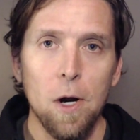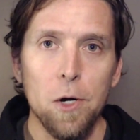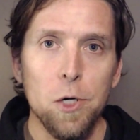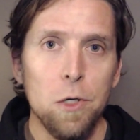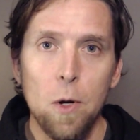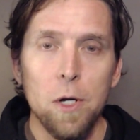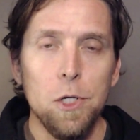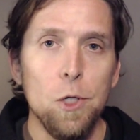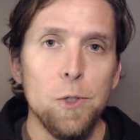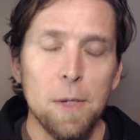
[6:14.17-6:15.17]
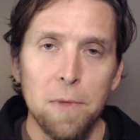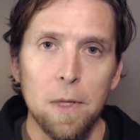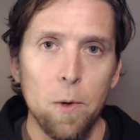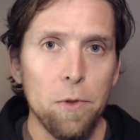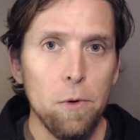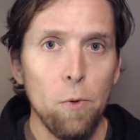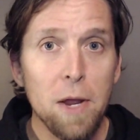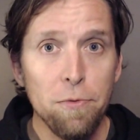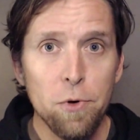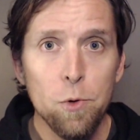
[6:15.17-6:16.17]
Are you gonna do something like with a
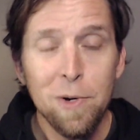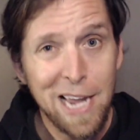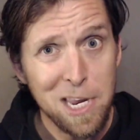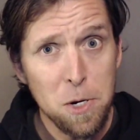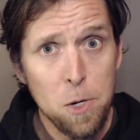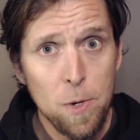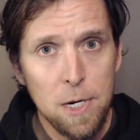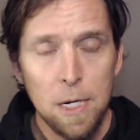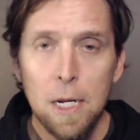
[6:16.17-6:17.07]
write through? Can you do it?